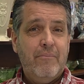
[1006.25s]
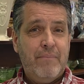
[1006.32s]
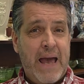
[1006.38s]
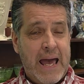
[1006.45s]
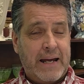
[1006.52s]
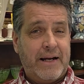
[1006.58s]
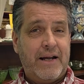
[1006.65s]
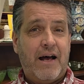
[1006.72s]

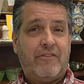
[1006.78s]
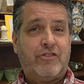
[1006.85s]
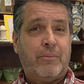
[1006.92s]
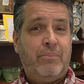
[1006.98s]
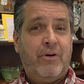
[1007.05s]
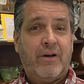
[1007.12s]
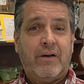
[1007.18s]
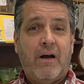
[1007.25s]
man enough to
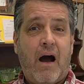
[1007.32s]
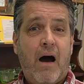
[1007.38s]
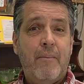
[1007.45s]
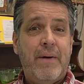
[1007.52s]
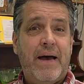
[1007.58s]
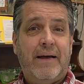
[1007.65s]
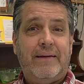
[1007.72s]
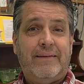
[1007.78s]
put a
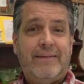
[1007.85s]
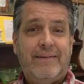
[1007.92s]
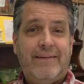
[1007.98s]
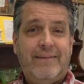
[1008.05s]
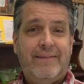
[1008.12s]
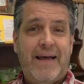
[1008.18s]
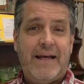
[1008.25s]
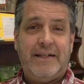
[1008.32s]
comment
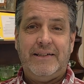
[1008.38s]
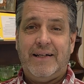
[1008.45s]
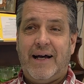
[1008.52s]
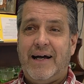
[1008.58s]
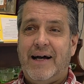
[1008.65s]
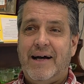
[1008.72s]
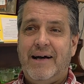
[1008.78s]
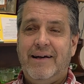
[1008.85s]
than
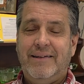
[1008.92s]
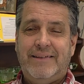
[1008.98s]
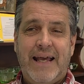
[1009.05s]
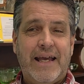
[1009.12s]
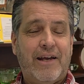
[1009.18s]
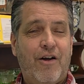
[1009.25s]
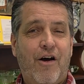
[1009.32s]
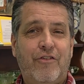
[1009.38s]

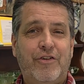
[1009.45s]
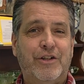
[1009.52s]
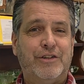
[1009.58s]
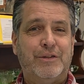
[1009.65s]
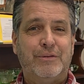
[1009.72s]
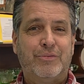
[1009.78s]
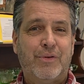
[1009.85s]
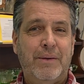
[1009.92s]
taking off your
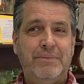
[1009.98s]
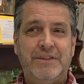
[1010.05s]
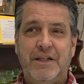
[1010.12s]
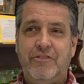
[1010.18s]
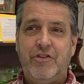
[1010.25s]
subscription.